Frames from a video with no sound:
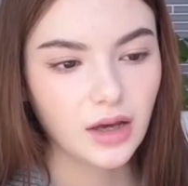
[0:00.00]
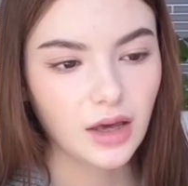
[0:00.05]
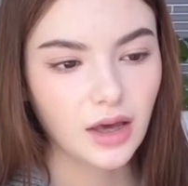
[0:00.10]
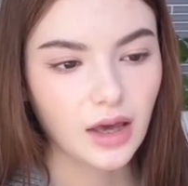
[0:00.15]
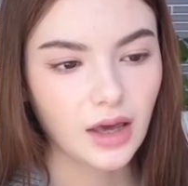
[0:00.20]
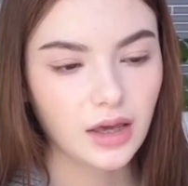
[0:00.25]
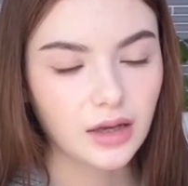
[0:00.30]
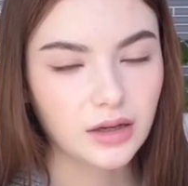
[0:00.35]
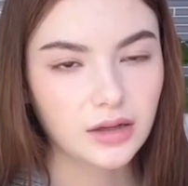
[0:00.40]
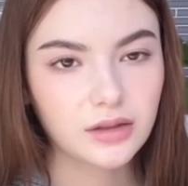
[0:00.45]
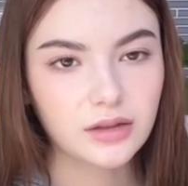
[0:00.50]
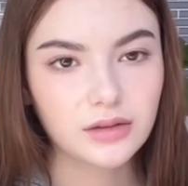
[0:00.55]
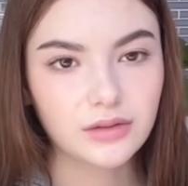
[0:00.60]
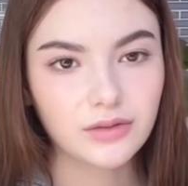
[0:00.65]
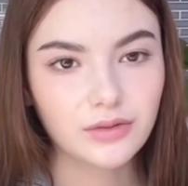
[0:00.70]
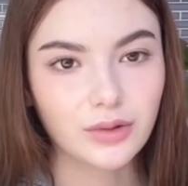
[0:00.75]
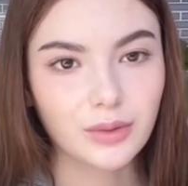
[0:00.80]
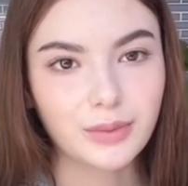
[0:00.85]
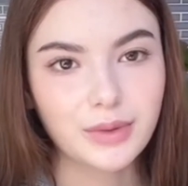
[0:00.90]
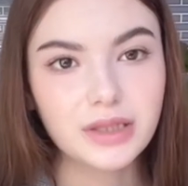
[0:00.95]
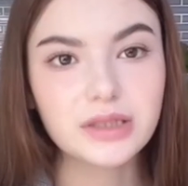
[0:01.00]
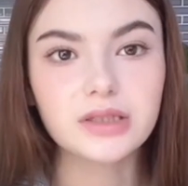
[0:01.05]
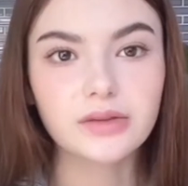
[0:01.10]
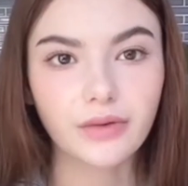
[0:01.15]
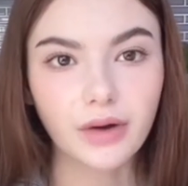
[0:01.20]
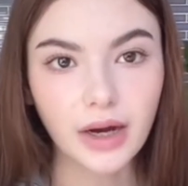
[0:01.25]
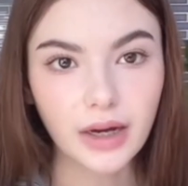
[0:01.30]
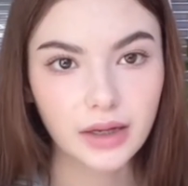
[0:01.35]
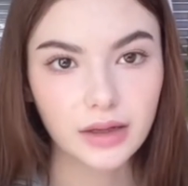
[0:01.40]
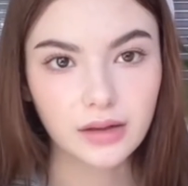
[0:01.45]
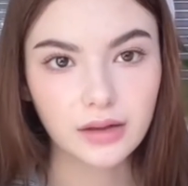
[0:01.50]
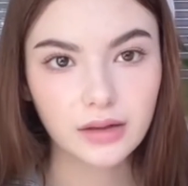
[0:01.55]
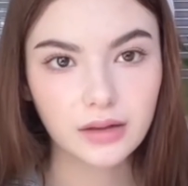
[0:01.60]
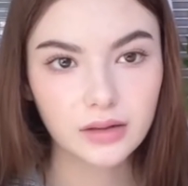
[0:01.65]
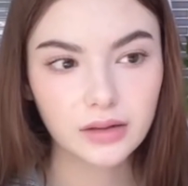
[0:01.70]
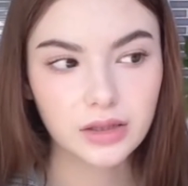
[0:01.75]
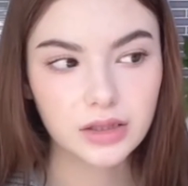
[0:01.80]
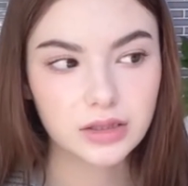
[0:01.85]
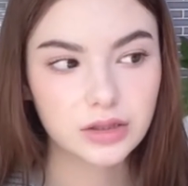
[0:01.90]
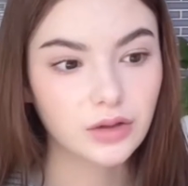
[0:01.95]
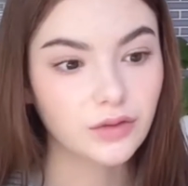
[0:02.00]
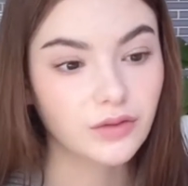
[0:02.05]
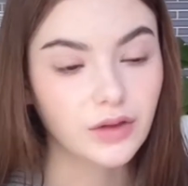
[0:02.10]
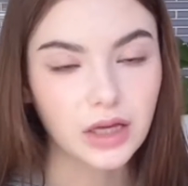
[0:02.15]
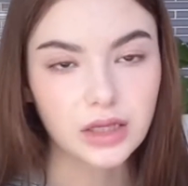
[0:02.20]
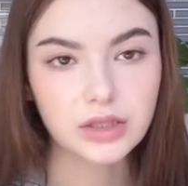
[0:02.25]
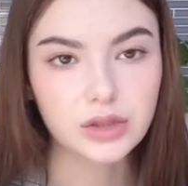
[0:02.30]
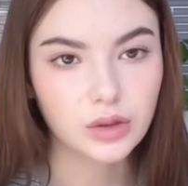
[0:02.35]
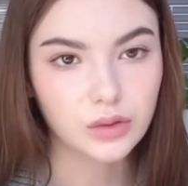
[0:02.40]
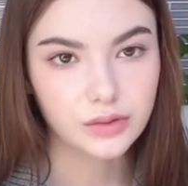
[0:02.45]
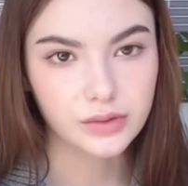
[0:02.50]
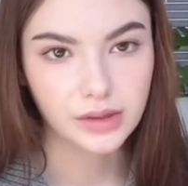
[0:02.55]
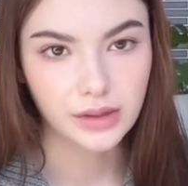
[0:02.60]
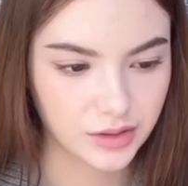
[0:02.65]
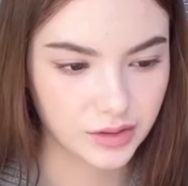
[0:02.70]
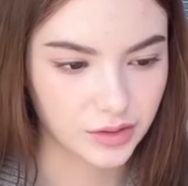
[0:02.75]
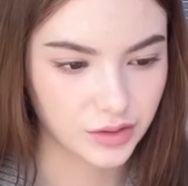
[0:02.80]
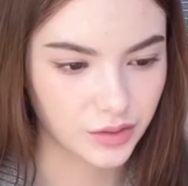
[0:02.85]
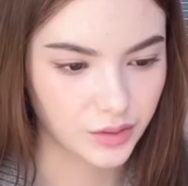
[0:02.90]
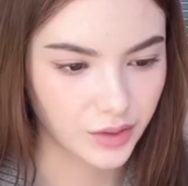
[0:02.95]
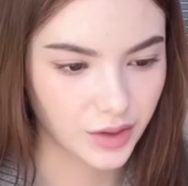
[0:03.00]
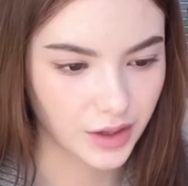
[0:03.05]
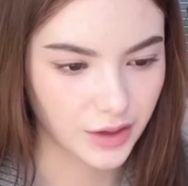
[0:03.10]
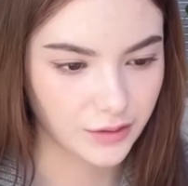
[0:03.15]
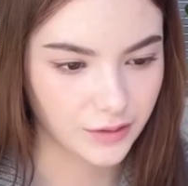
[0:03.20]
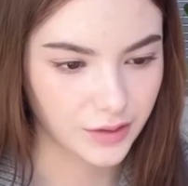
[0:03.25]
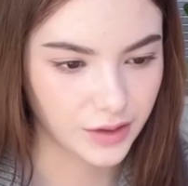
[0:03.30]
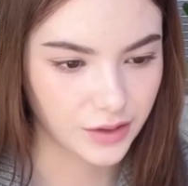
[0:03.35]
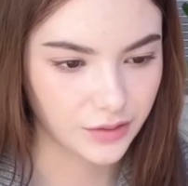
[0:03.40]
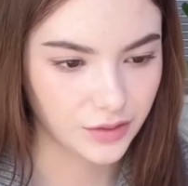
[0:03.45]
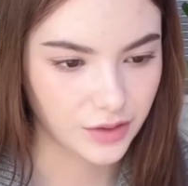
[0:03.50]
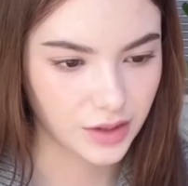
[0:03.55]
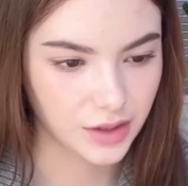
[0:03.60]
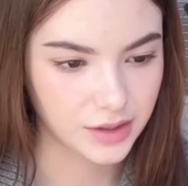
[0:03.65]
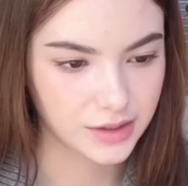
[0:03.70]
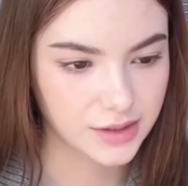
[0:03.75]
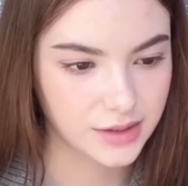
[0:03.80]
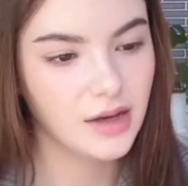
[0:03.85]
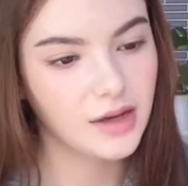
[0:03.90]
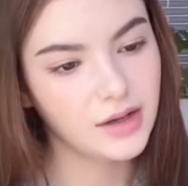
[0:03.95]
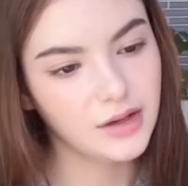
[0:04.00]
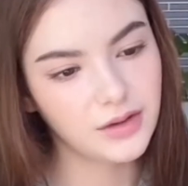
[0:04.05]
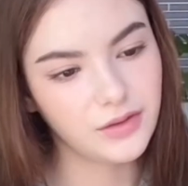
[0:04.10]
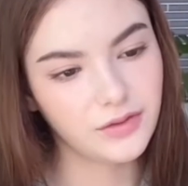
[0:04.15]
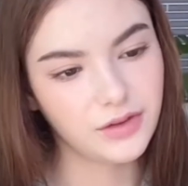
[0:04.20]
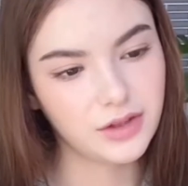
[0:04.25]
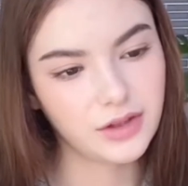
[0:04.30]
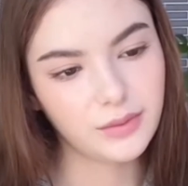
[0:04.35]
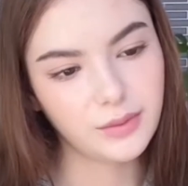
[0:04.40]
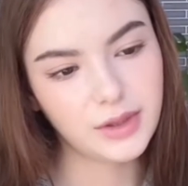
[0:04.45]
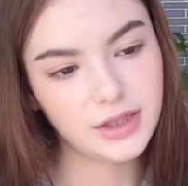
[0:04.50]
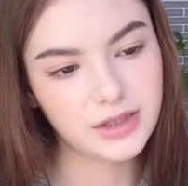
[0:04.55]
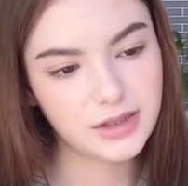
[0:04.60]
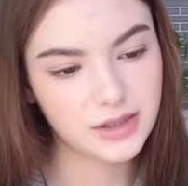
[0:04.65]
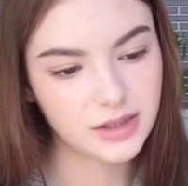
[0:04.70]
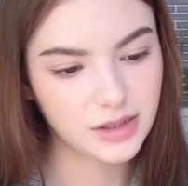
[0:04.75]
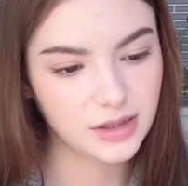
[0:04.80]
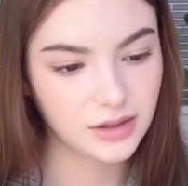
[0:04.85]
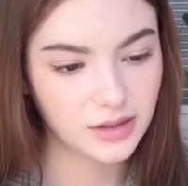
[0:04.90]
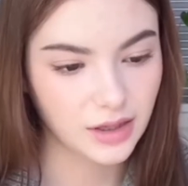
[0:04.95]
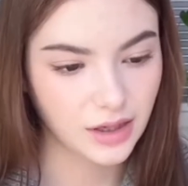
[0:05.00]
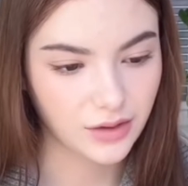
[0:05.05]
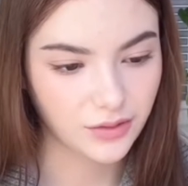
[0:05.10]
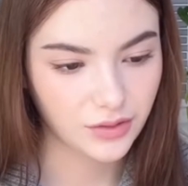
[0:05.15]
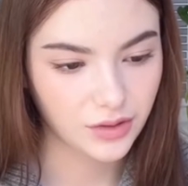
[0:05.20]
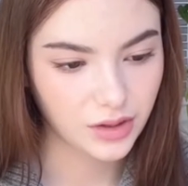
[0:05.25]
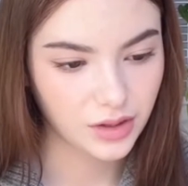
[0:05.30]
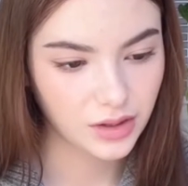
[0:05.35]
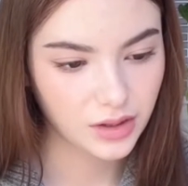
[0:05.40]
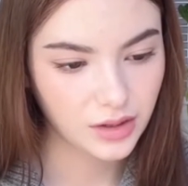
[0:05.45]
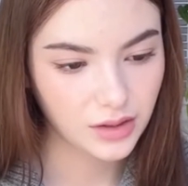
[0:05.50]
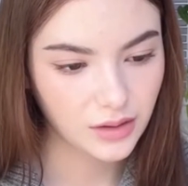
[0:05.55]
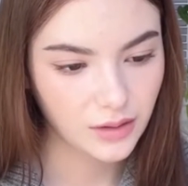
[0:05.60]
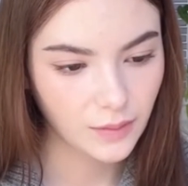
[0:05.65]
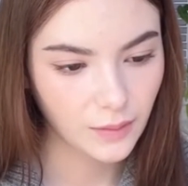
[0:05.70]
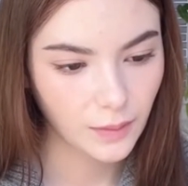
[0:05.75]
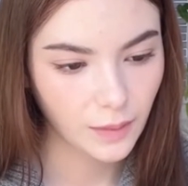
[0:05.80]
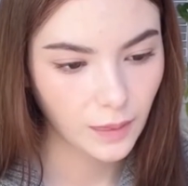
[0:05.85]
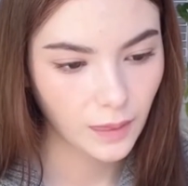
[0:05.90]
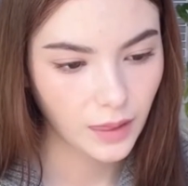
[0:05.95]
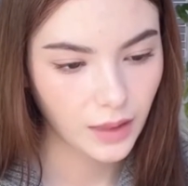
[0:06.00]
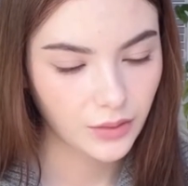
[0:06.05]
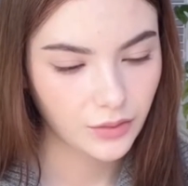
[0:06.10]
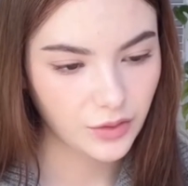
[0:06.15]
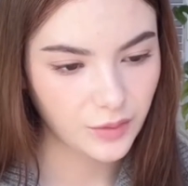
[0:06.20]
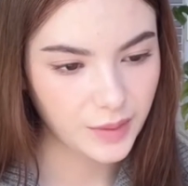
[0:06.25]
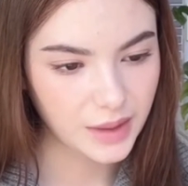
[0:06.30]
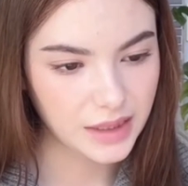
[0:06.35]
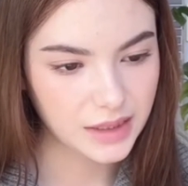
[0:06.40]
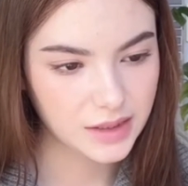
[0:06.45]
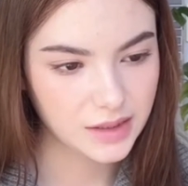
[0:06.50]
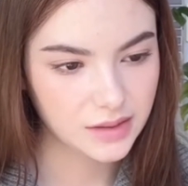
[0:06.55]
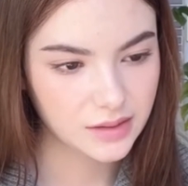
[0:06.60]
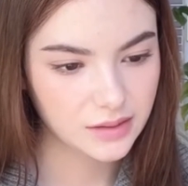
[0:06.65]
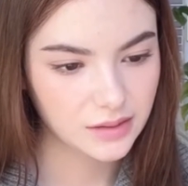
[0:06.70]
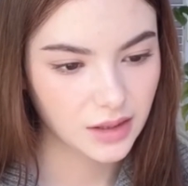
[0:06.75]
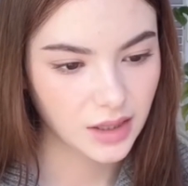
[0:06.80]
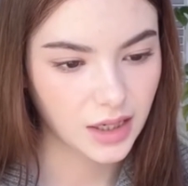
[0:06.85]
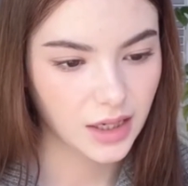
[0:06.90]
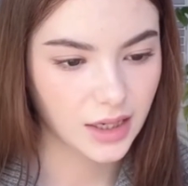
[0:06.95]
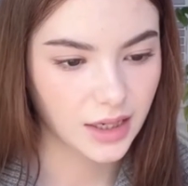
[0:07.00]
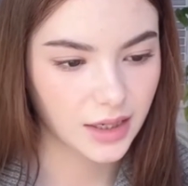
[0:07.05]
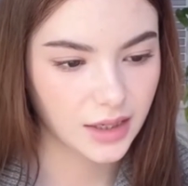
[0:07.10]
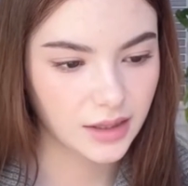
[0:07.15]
And for me, it's fine. It's not that salty. Do we have anything else? Vitamin C level, for me it's high.